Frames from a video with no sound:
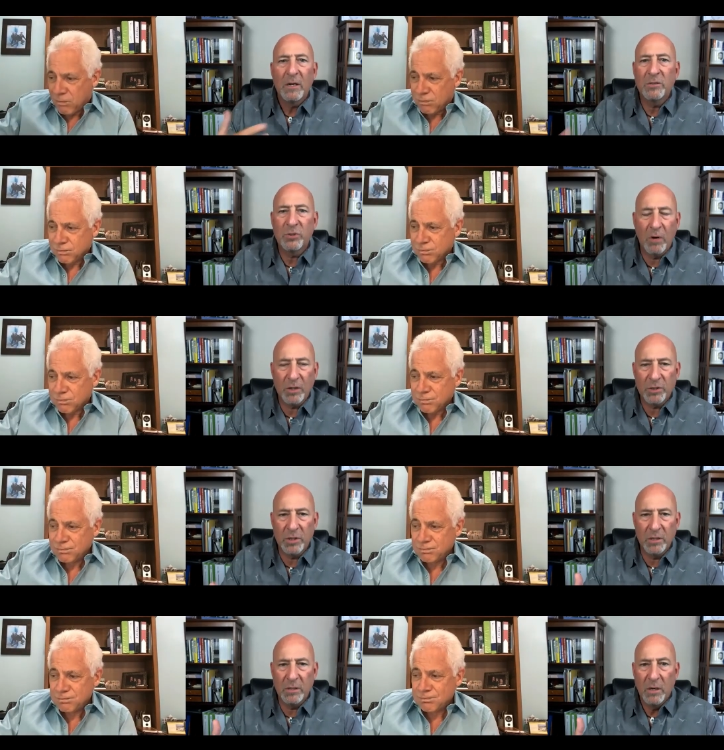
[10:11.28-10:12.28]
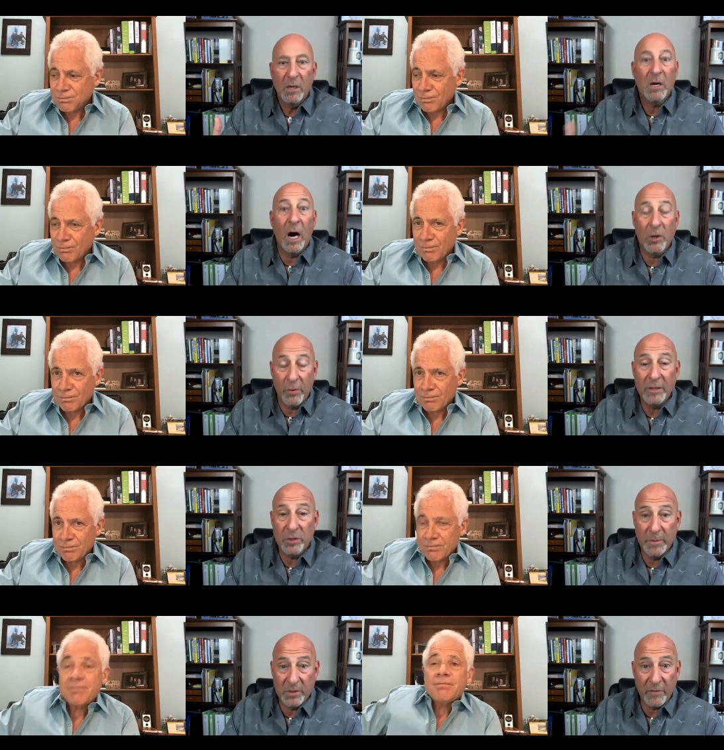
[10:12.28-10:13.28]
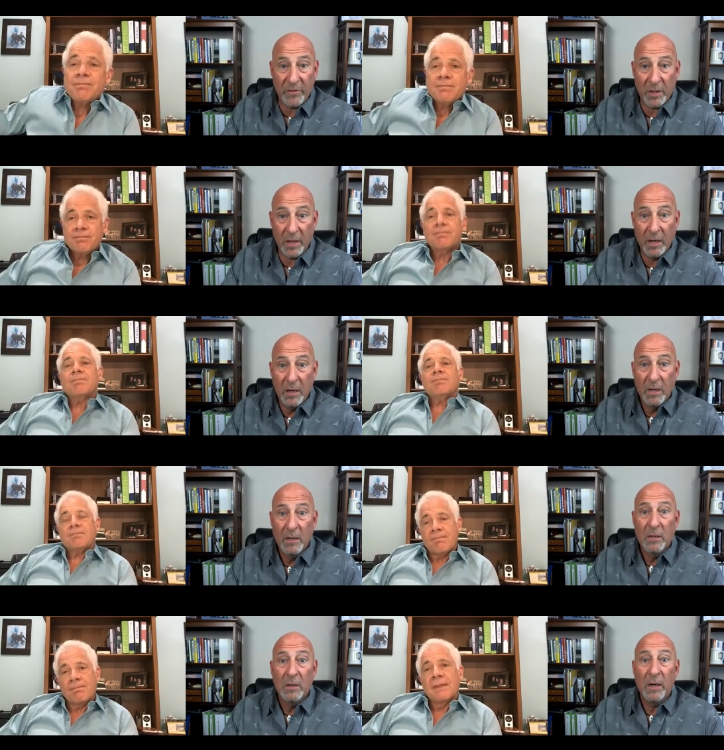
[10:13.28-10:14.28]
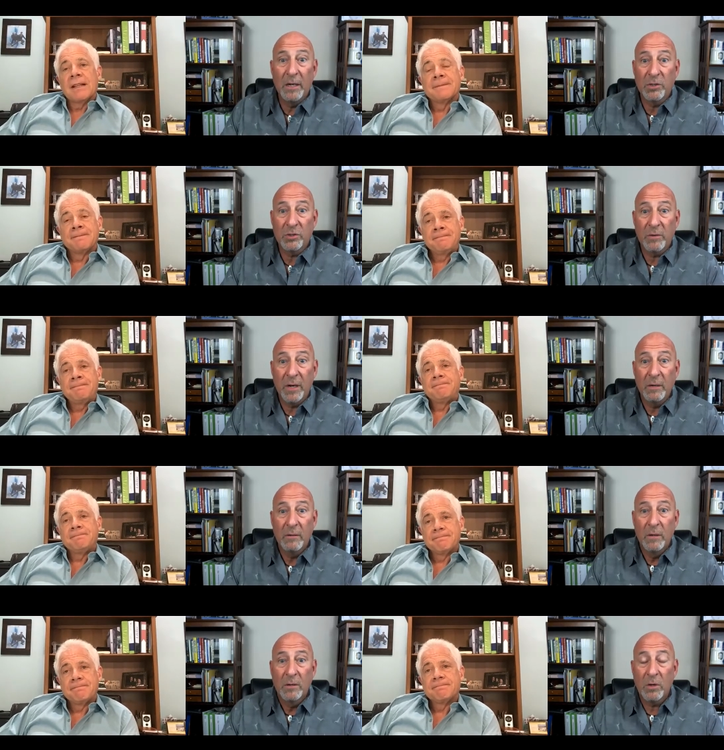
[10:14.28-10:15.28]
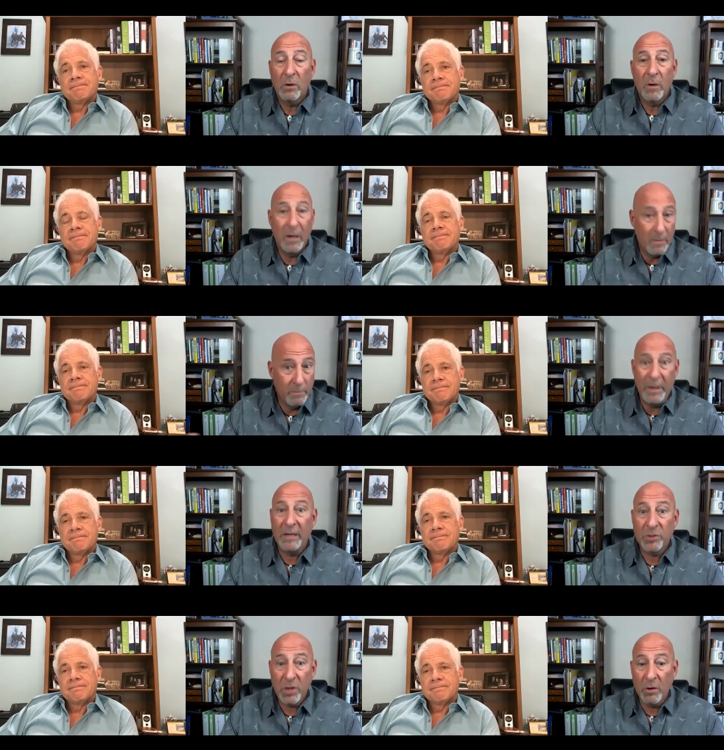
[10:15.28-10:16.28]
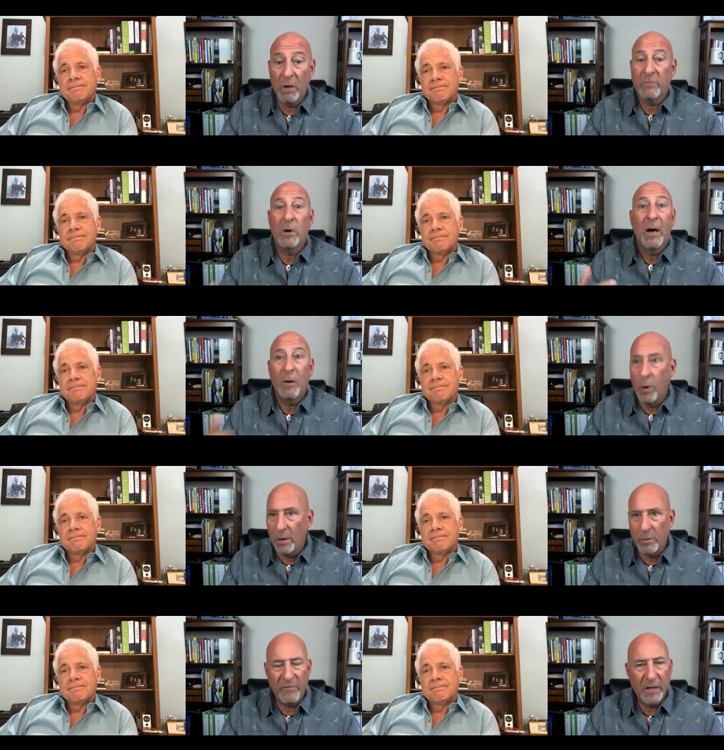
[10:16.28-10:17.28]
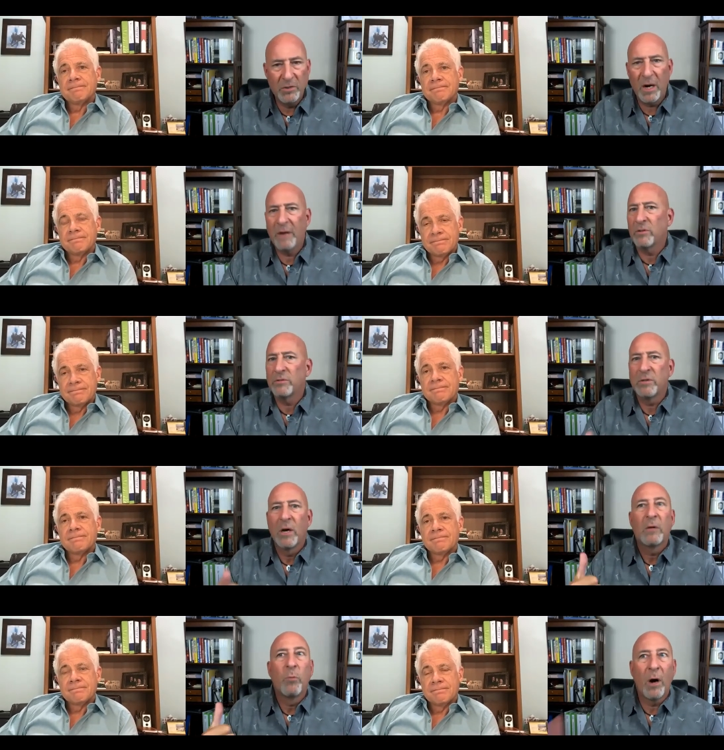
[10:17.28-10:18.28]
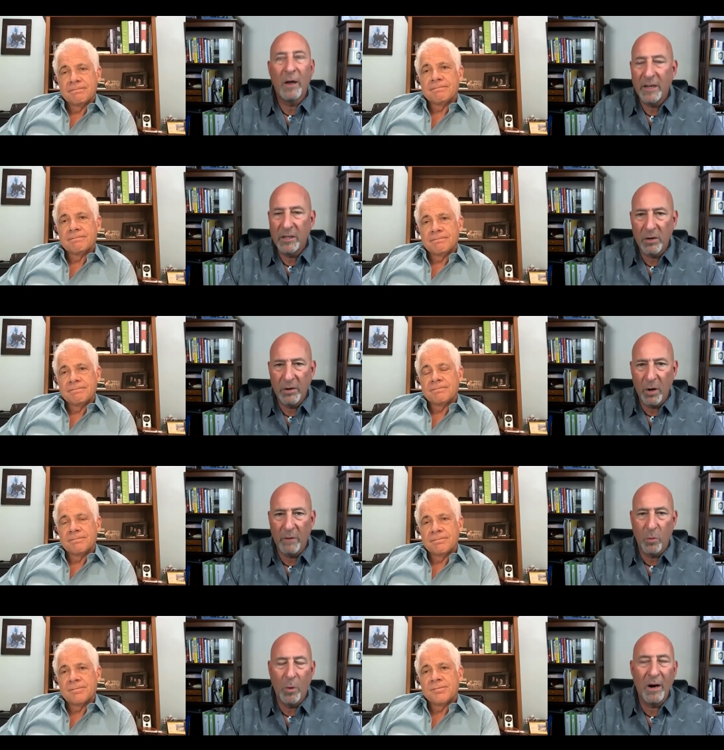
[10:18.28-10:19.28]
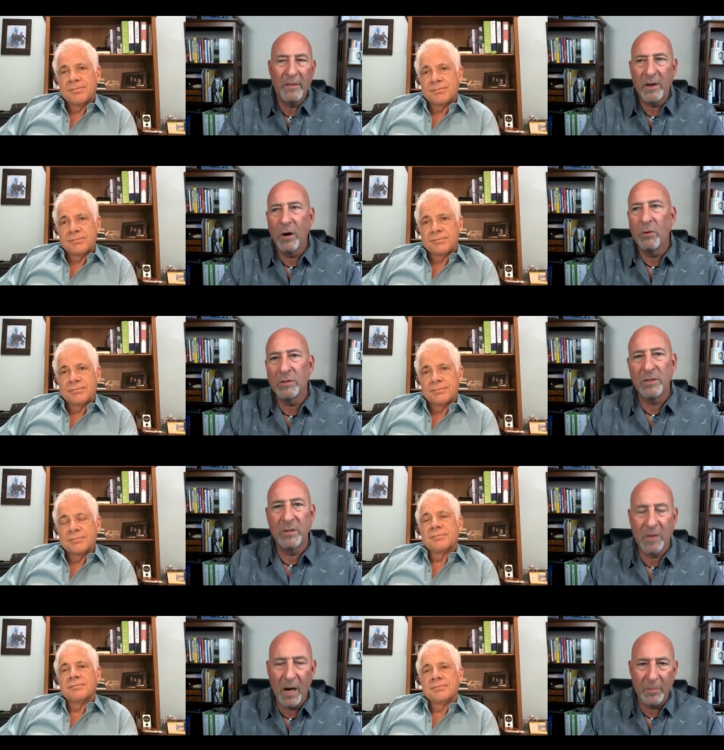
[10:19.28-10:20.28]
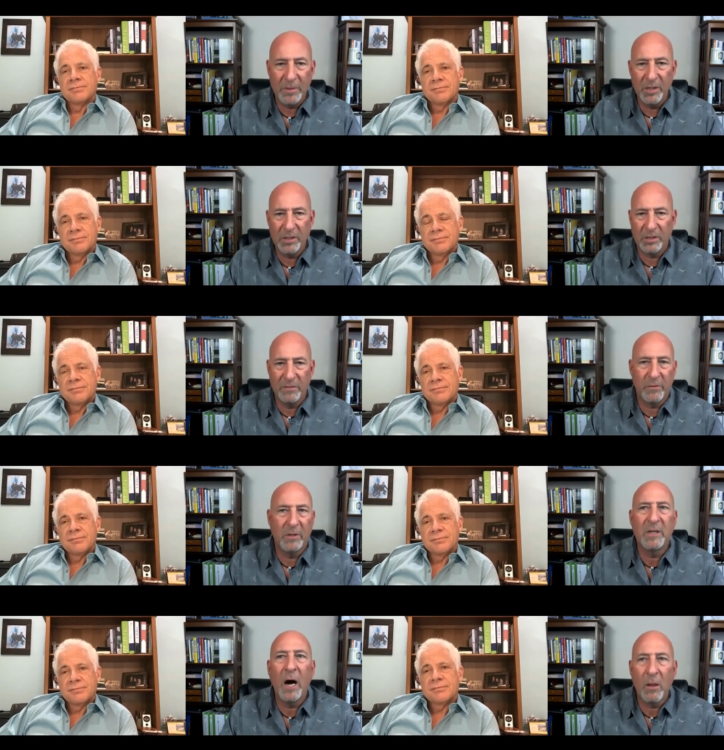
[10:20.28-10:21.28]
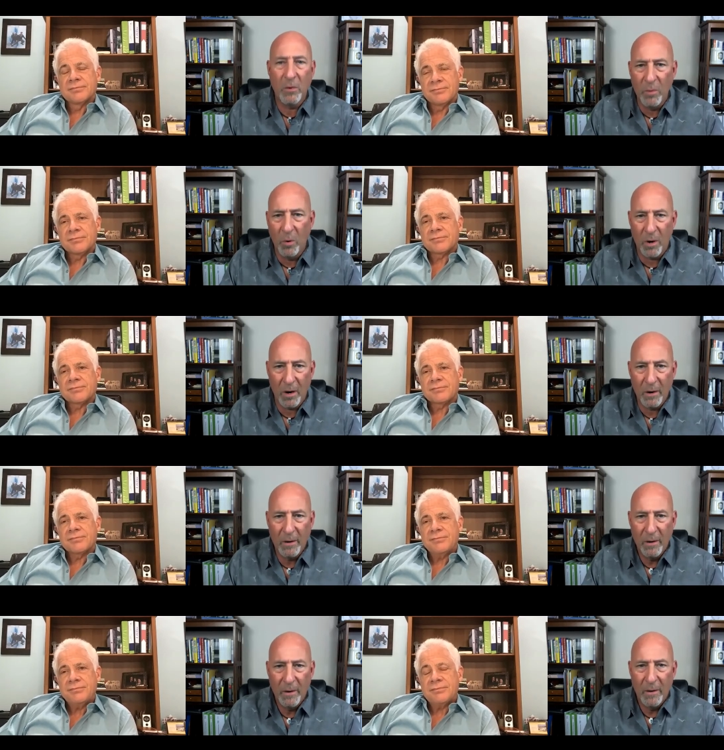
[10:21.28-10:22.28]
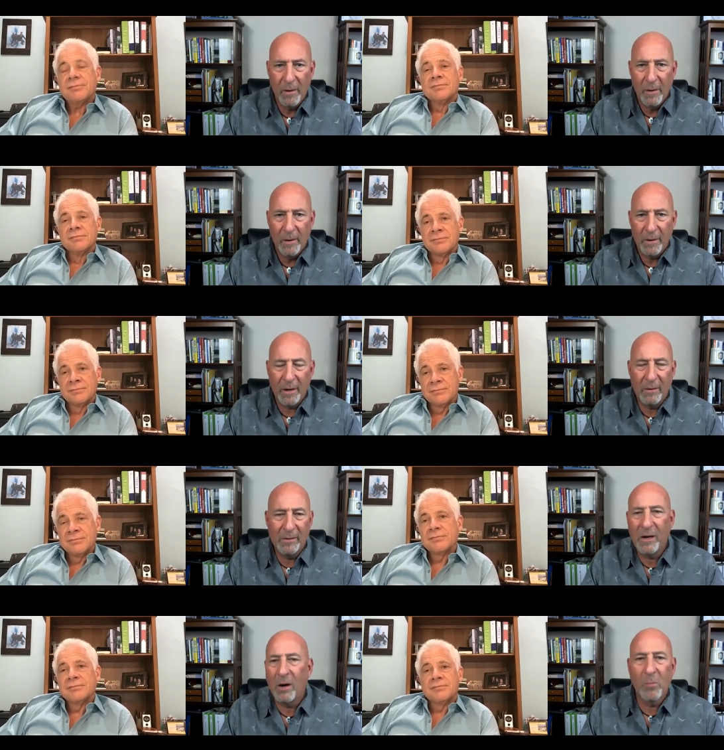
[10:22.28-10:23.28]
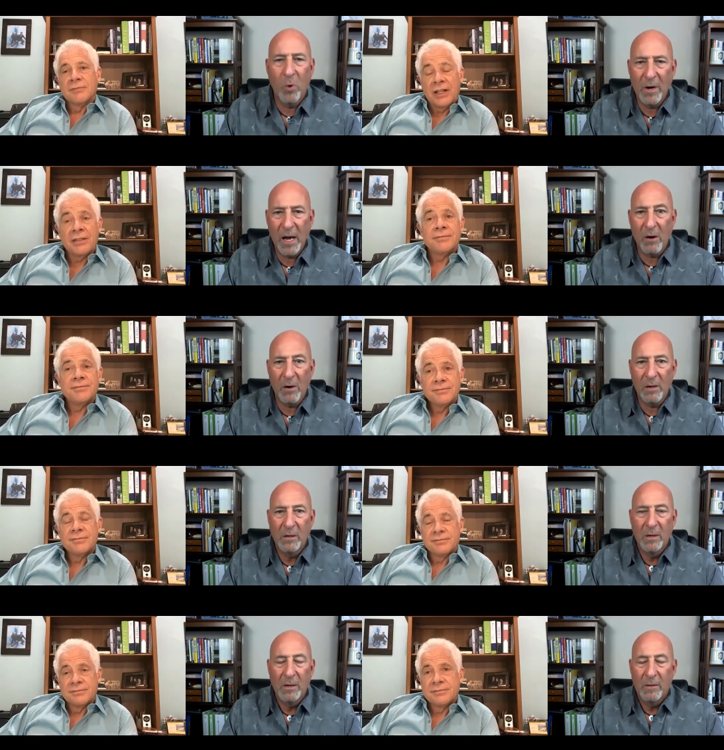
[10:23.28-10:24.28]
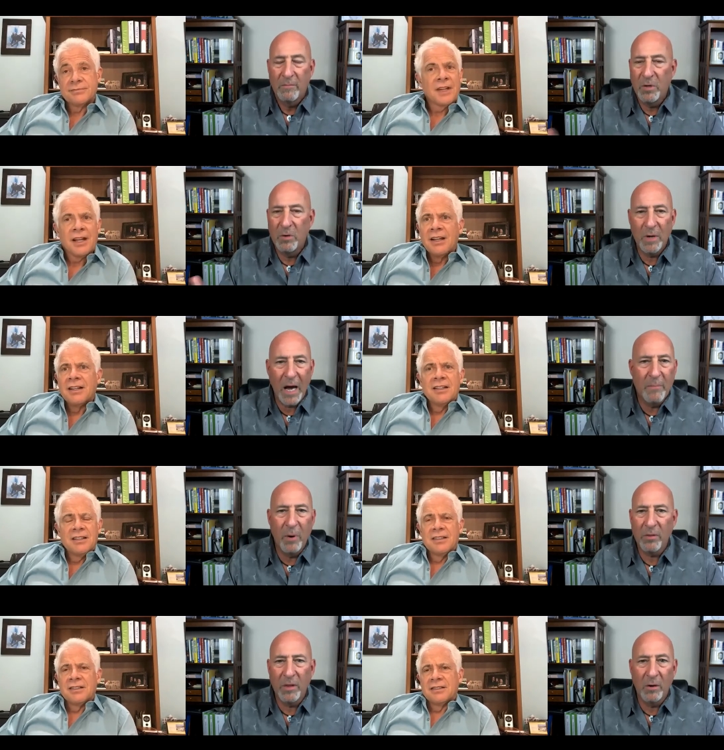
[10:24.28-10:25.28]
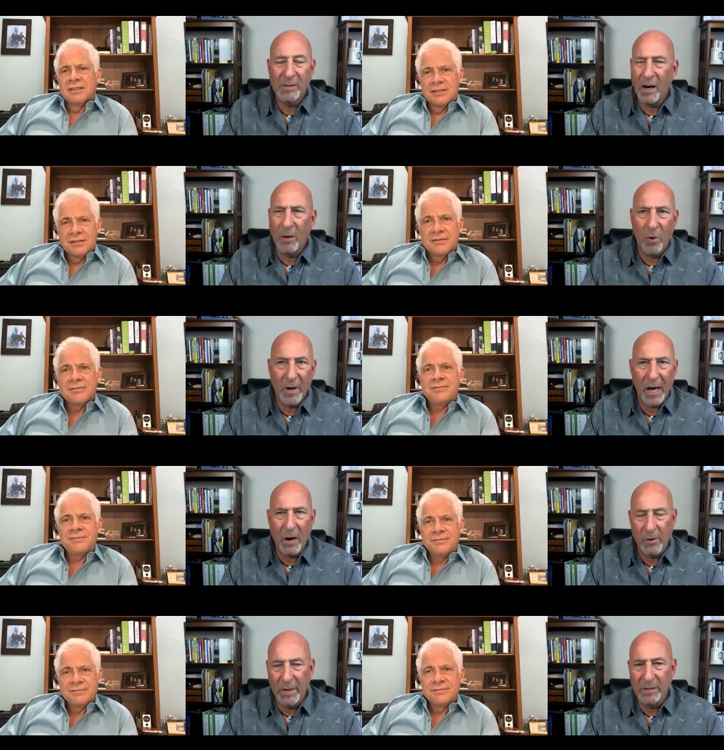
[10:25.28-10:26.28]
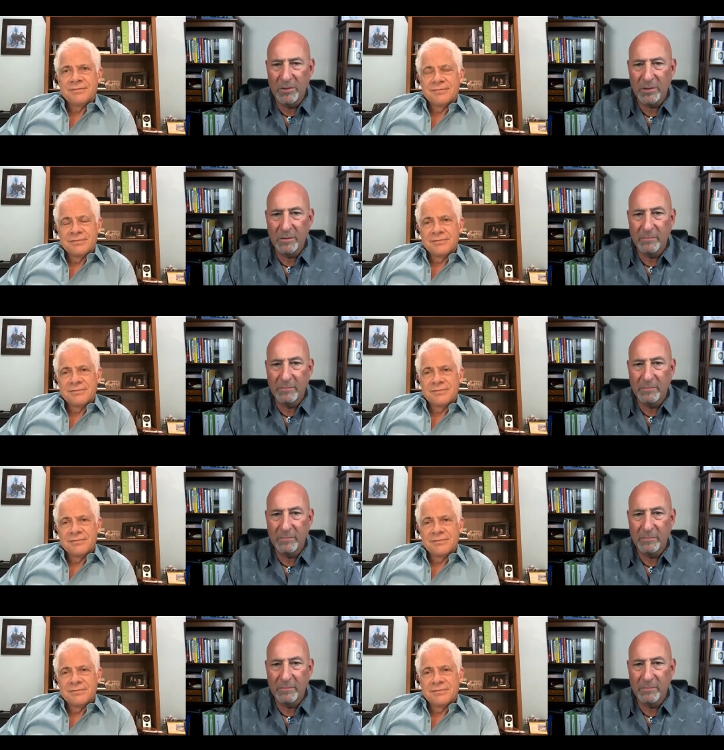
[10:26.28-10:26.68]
Speaker 1: construction, concrete specifically, mm-hmm. industry. Mm-hmm. So biggest turnover. Where do we find drivers? Where are they turning over? Why are they going to the competition for a dollar more? Mm-hmm. You know, a dollar more yeah. an hour. You and I both know a dollar more an hour is